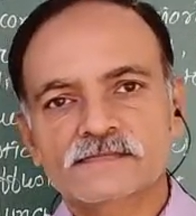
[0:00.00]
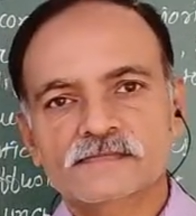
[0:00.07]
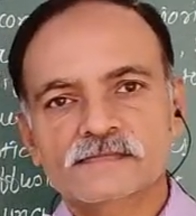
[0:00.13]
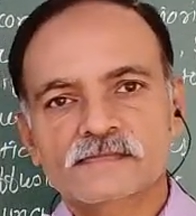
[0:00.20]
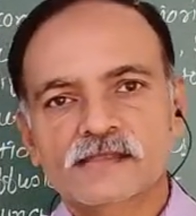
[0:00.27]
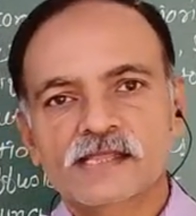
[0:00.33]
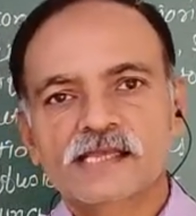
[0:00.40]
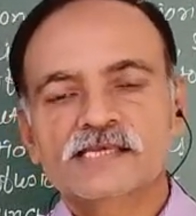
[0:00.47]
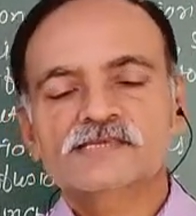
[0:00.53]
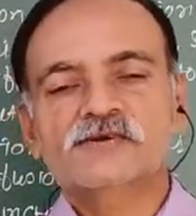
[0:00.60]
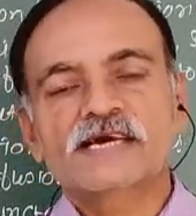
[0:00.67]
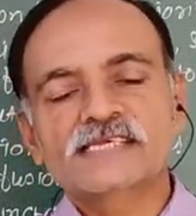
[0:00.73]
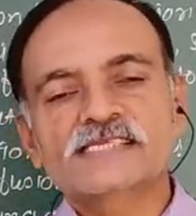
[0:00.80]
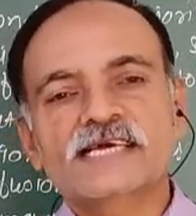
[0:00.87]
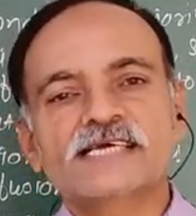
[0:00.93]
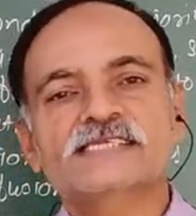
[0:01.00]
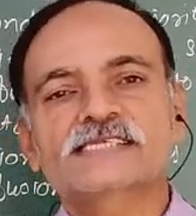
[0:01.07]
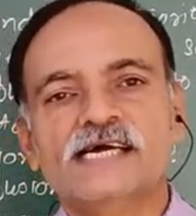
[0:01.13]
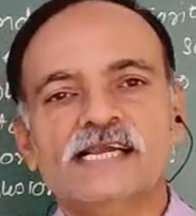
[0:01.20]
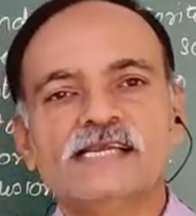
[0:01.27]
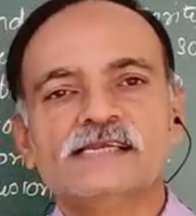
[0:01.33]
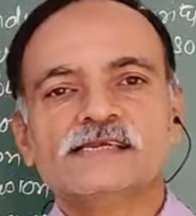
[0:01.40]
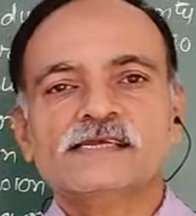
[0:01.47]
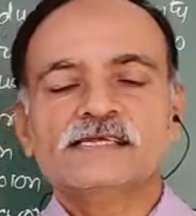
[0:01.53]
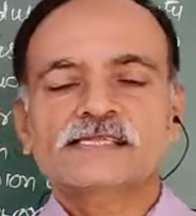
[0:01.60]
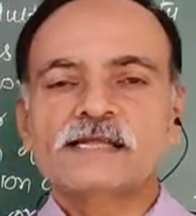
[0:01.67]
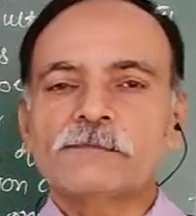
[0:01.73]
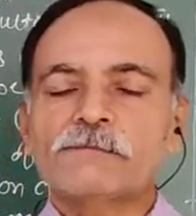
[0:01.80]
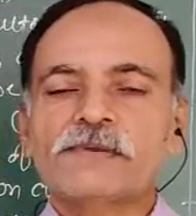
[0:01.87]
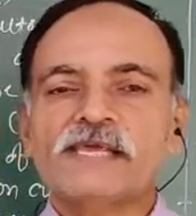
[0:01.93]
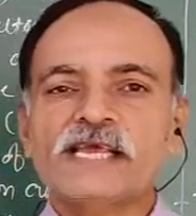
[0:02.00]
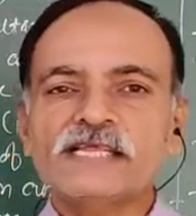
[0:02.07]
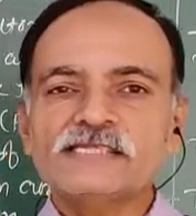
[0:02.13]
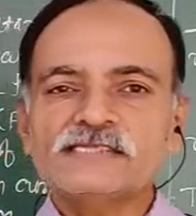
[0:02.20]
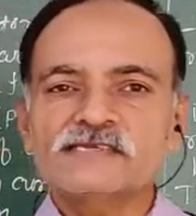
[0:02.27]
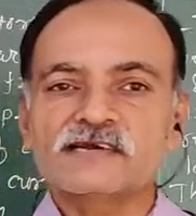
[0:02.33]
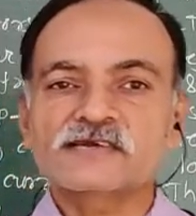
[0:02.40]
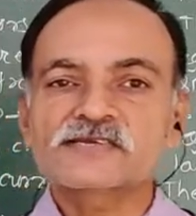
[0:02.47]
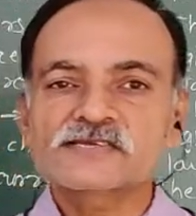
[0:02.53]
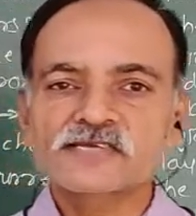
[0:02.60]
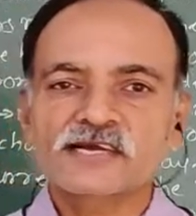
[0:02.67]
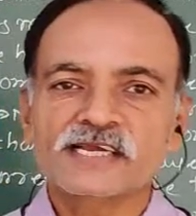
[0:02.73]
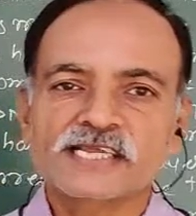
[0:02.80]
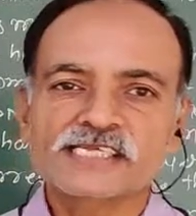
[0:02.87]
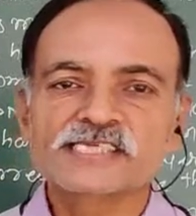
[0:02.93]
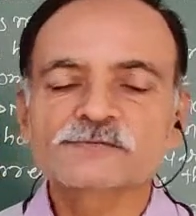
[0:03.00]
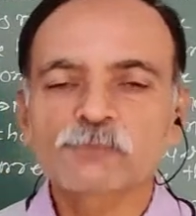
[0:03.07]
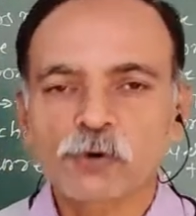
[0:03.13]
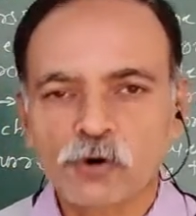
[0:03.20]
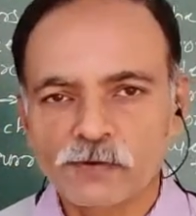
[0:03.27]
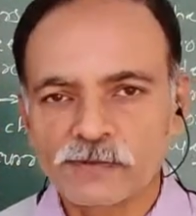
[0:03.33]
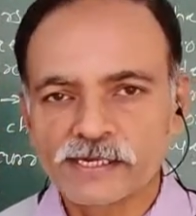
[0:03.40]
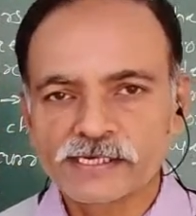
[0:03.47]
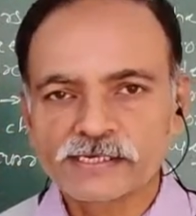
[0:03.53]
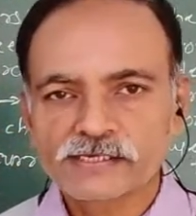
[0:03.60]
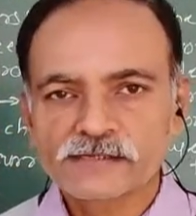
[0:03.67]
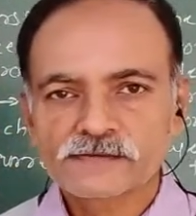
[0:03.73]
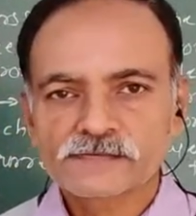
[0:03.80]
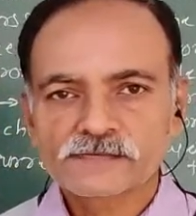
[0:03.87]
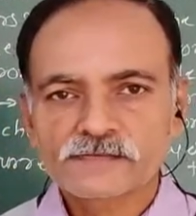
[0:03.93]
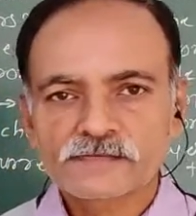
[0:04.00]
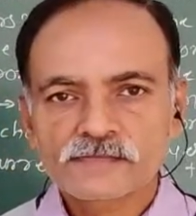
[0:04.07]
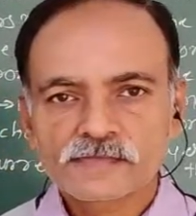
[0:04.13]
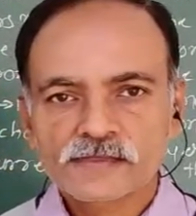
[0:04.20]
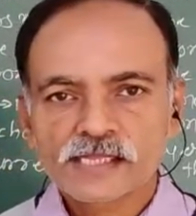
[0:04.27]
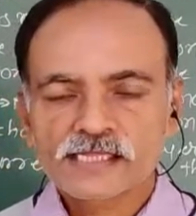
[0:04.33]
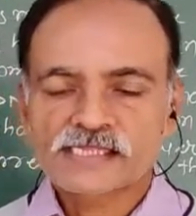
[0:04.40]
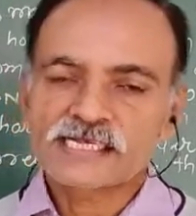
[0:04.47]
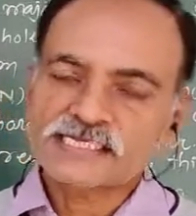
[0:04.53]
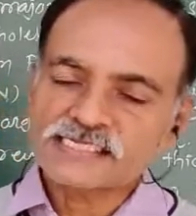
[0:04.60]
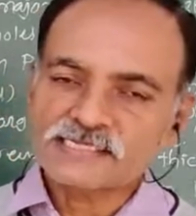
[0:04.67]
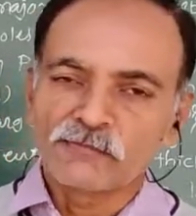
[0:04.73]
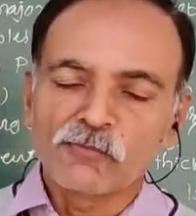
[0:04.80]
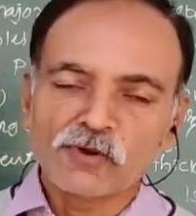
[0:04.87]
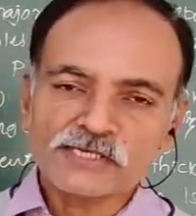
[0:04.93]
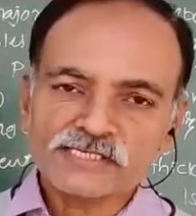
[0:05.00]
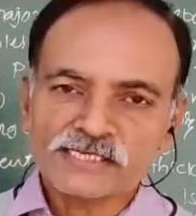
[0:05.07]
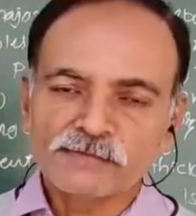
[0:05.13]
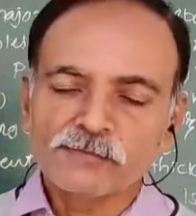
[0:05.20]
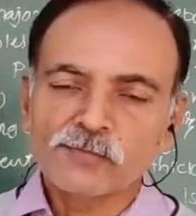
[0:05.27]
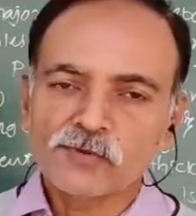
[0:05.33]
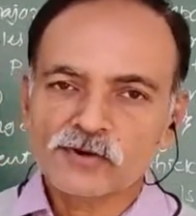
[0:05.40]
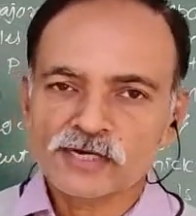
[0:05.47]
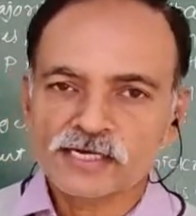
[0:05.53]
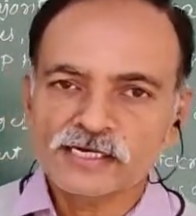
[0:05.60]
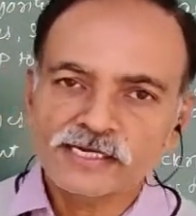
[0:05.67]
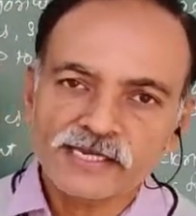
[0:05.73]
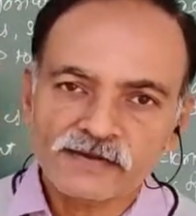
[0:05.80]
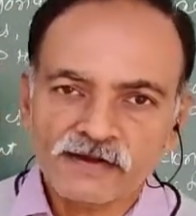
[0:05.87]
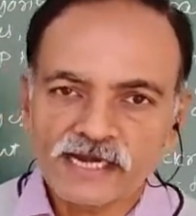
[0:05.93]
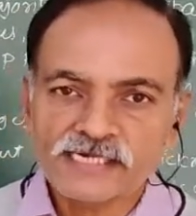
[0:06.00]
So as a result, the PN junction is formed. That is the most important device